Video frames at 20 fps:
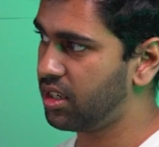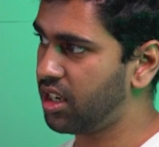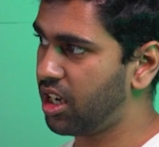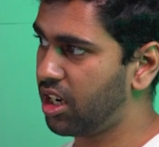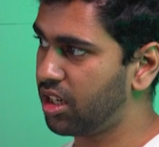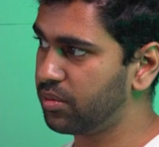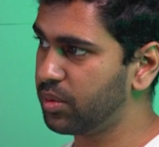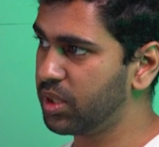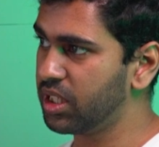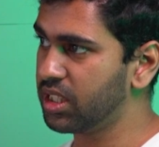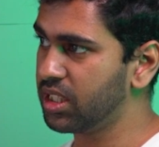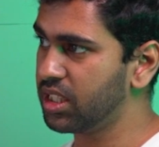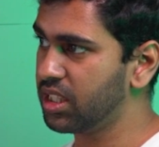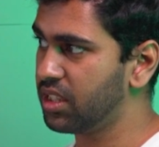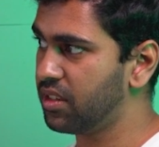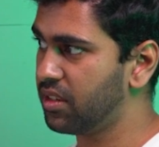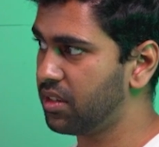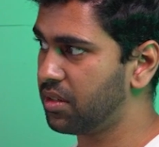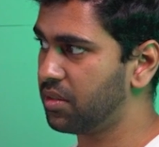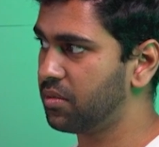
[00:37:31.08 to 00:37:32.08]

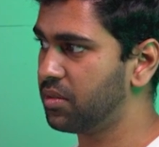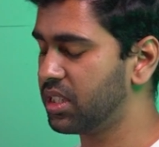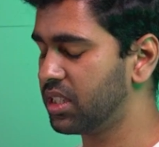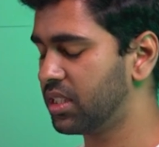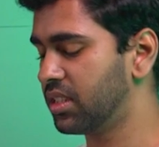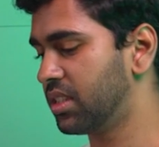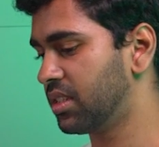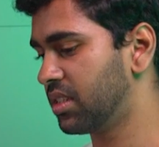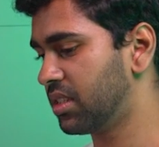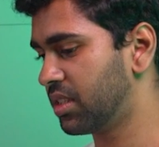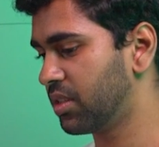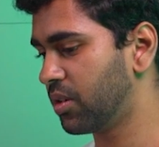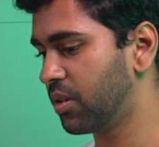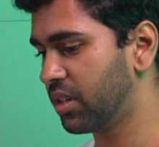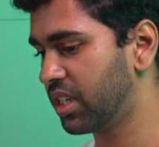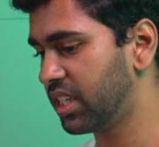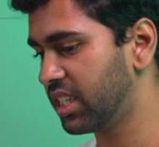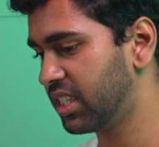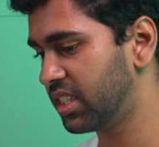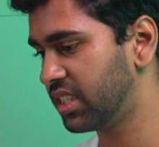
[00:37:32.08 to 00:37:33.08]
Laravel was
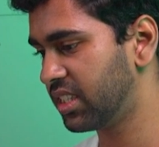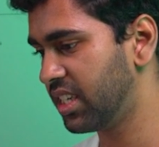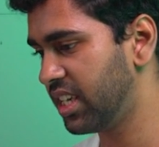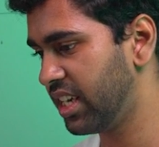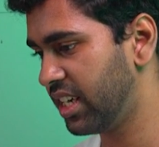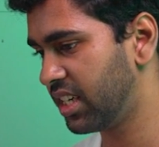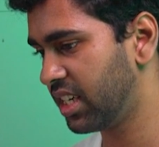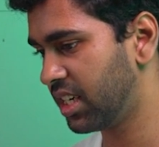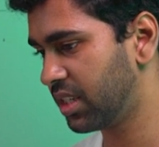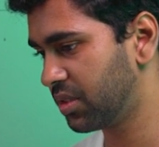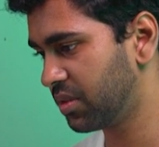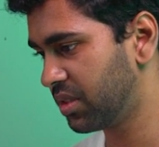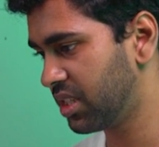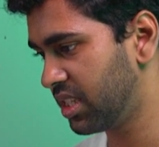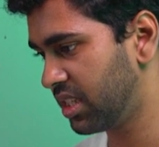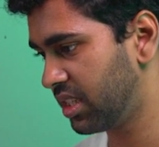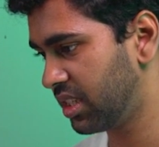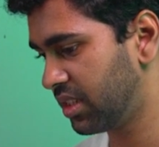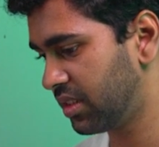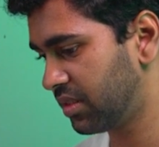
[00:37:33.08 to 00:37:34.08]
storing its data to
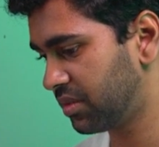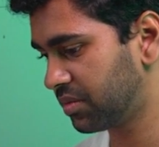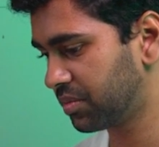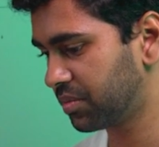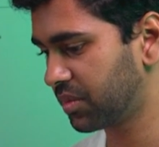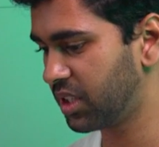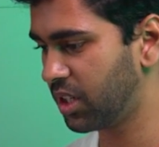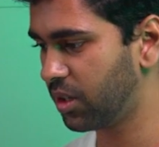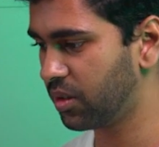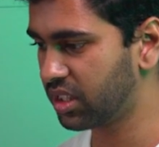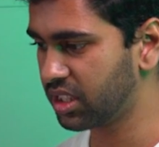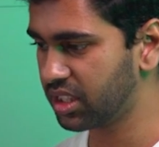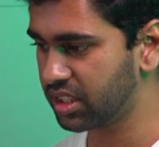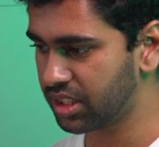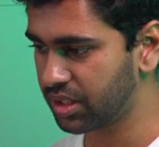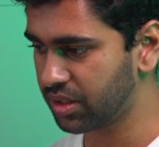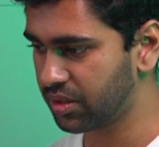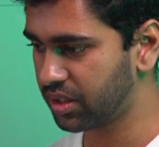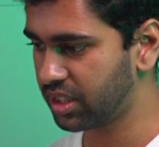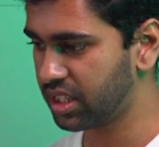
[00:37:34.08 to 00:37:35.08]
the local
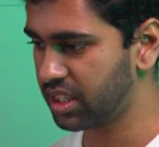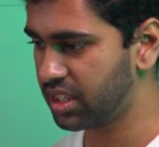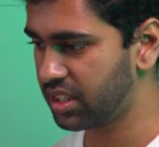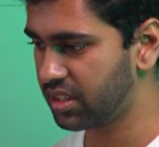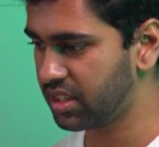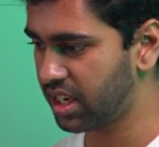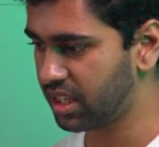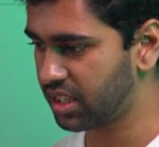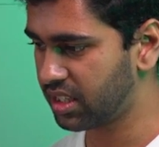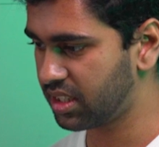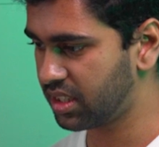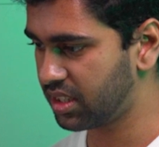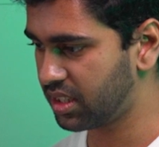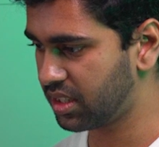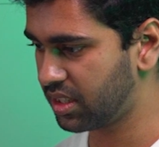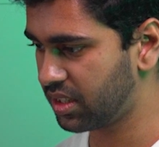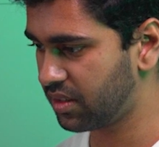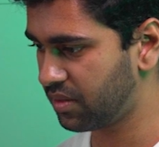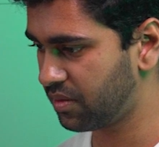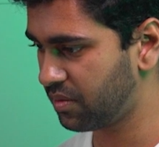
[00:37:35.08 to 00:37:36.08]
storage.
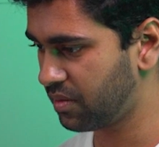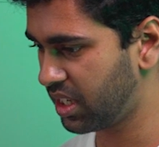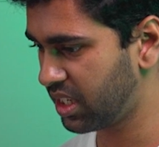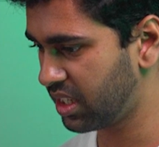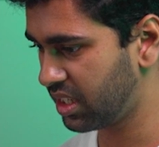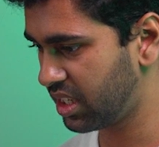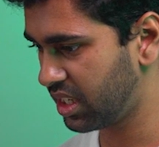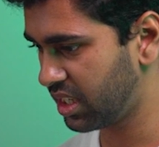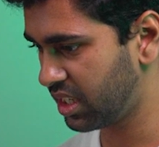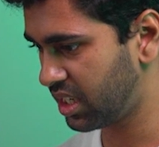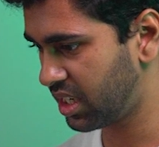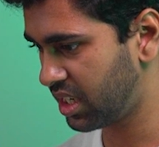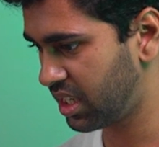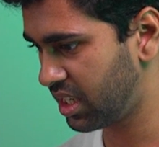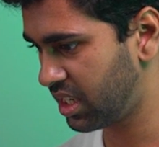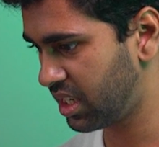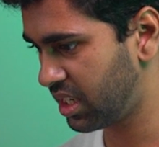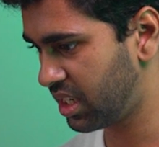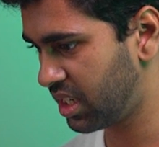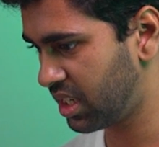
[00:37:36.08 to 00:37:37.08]
That's one thing
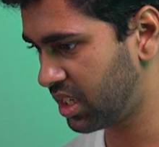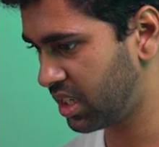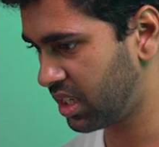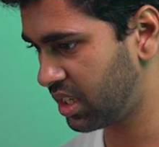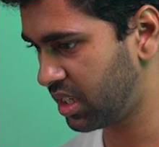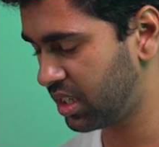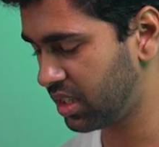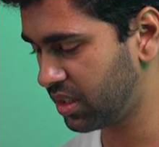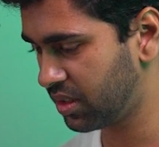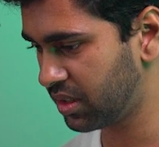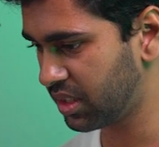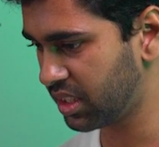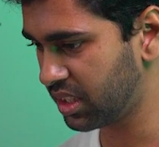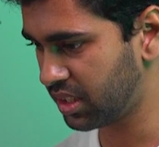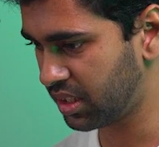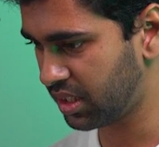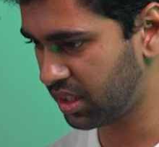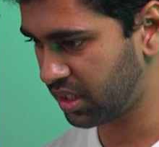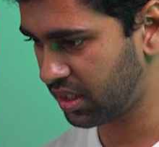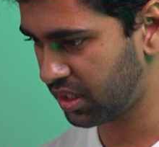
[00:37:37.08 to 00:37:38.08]
I
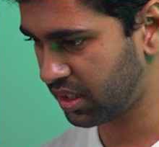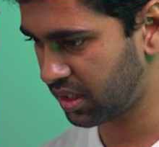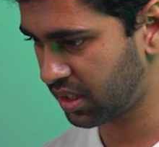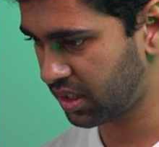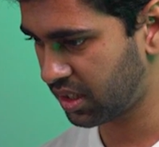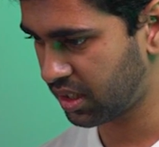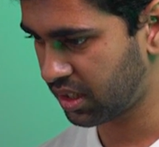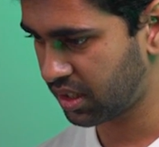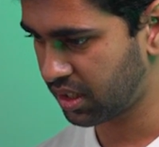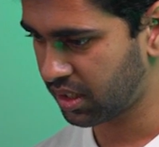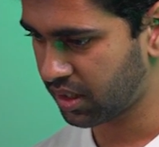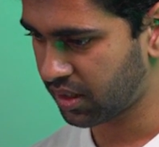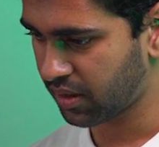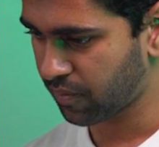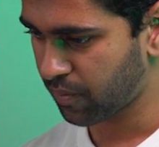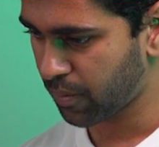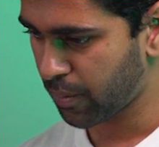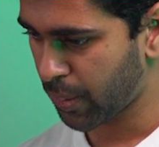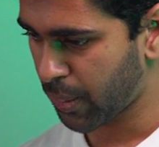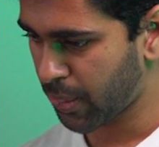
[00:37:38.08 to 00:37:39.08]
noticed.
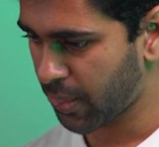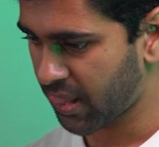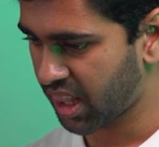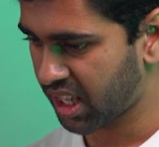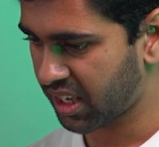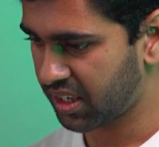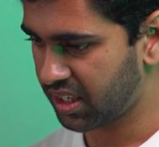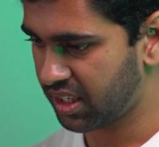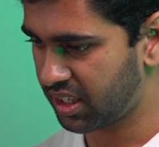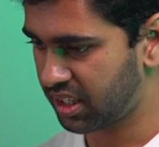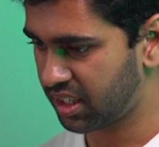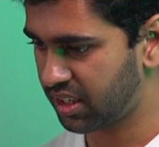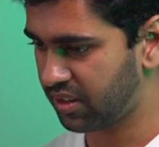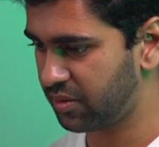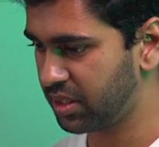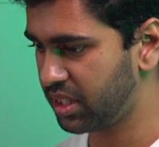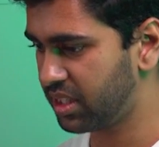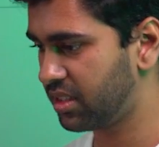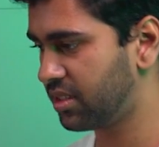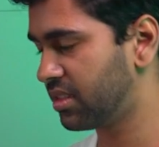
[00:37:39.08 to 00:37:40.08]

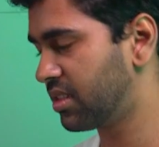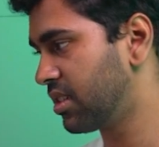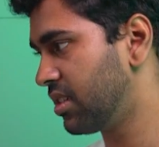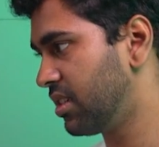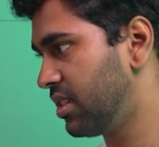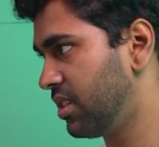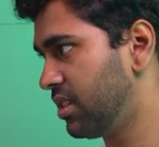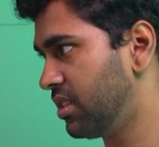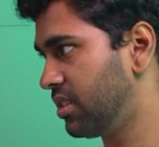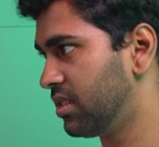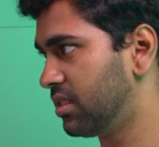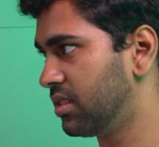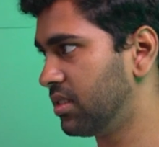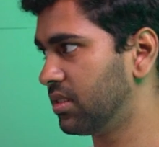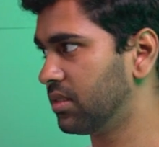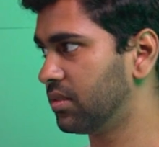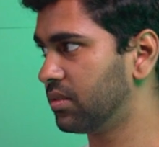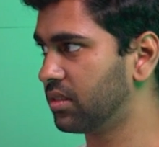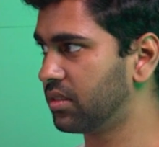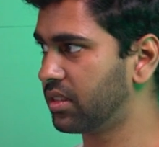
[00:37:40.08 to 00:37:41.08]
With
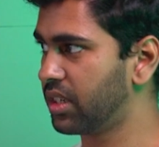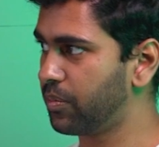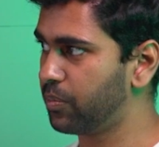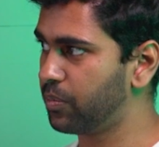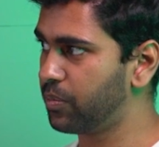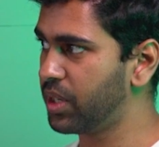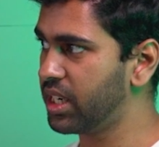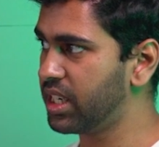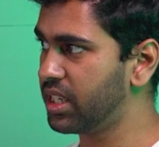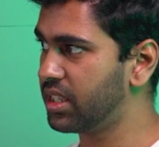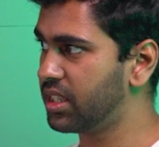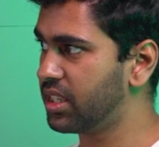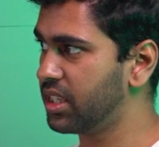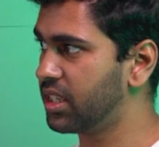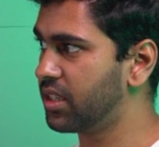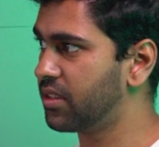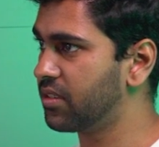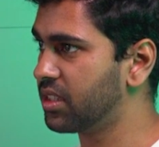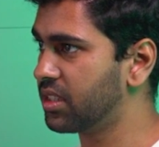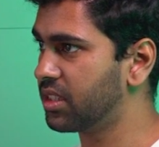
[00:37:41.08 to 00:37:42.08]
Replit,
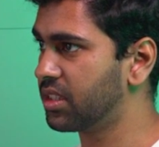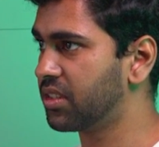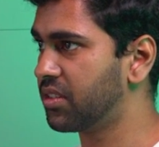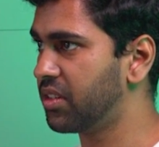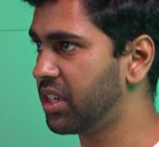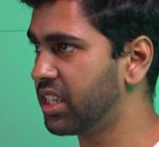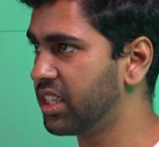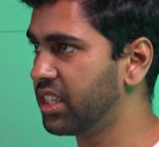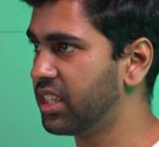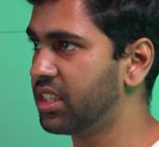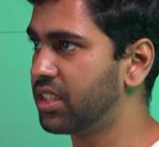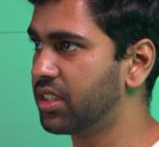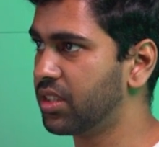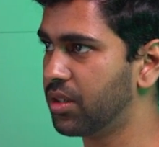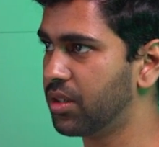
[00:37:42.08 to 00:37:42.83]
it was creating its